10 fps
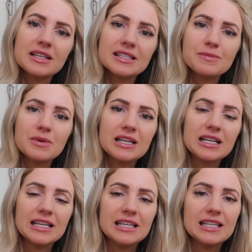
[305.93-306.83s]
spring
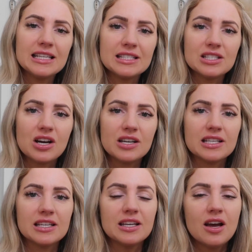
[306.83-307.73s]
cleaning and
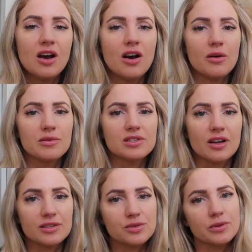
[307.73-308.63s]
tidying. I was
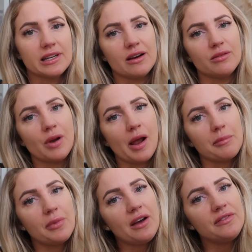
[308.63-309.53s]
like sorting out
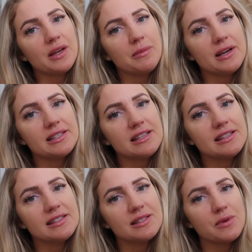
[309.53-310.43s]
like birthday
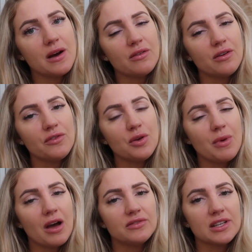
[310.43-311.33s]
presents as well. I've got a few
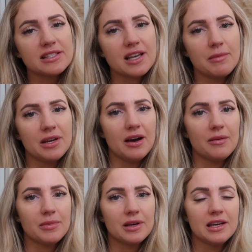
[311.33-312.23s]
birthdays coming
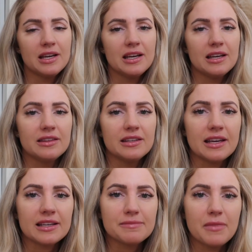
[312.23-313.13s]
up in the
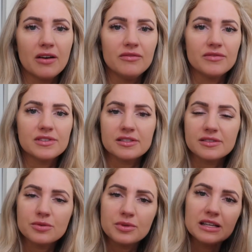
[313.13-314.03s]
next
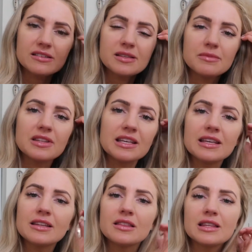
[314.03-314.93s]
month, sorting out some of the
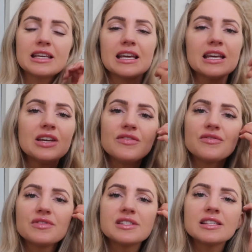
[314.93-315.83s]

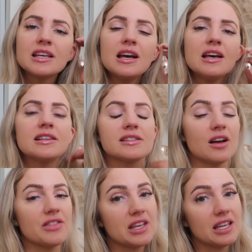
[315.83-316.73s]
gifts.
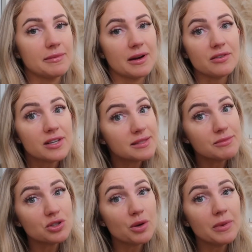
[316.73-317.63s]
Started thinking about
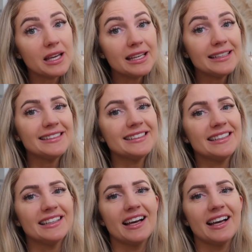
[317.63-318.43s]
Christmas shopping.